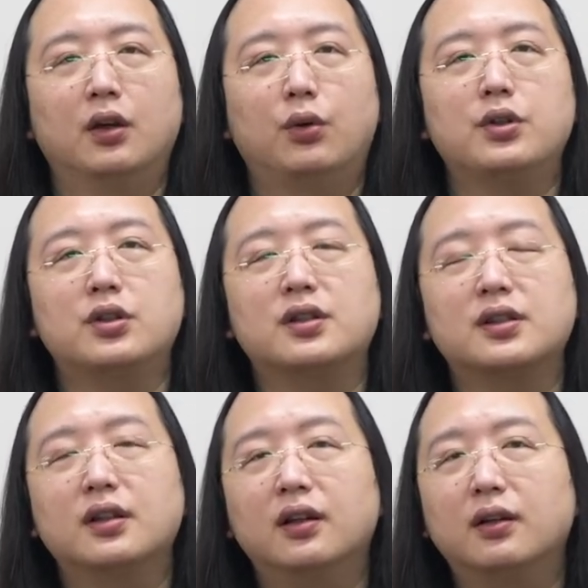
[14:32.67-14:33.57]
which
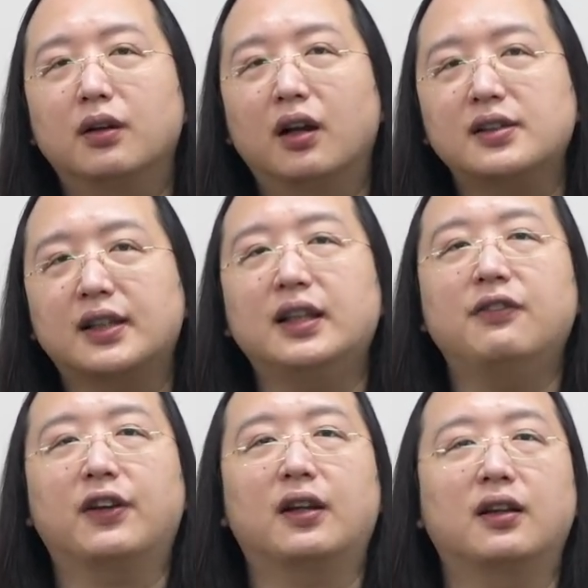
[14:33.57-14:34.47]
is
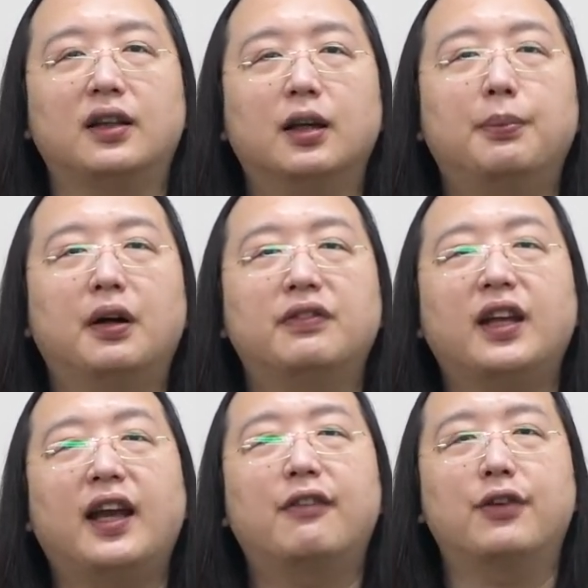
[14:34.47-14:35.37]
significantly above
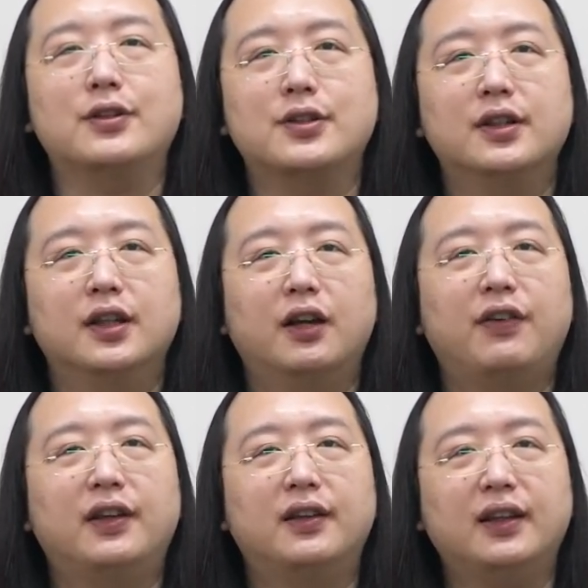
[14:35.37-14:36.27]
the average of
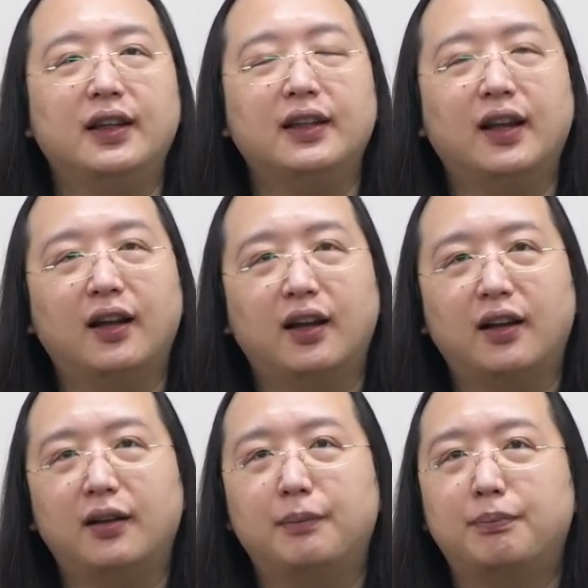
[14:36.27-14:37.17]

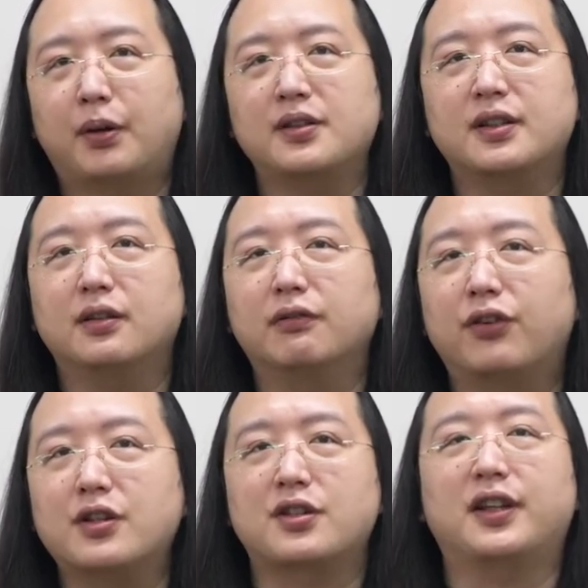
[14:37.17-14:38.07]
a person
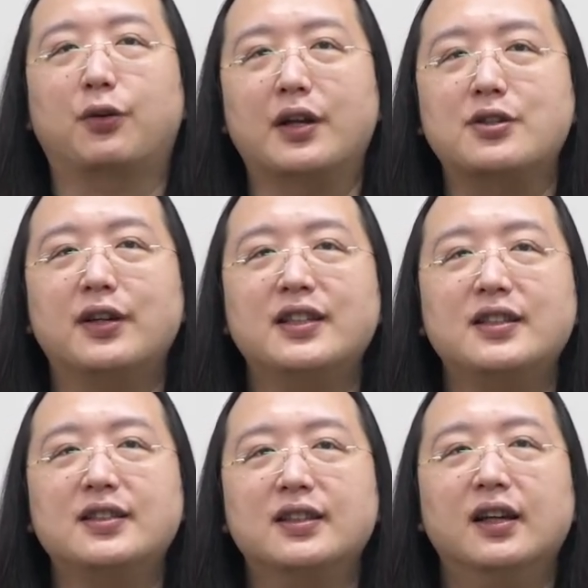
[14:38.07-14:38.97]
freshly
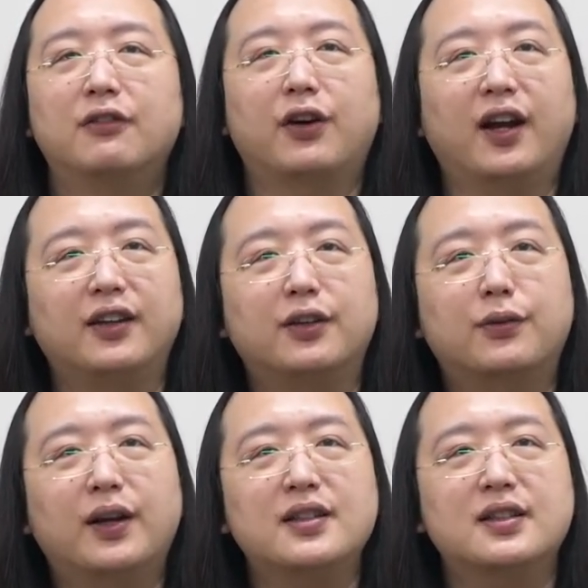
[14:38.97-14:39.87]
graduated from
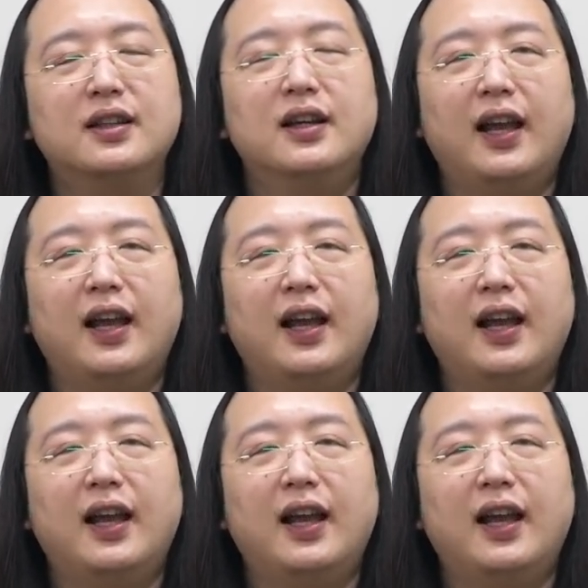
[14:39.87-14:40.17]
undergrads.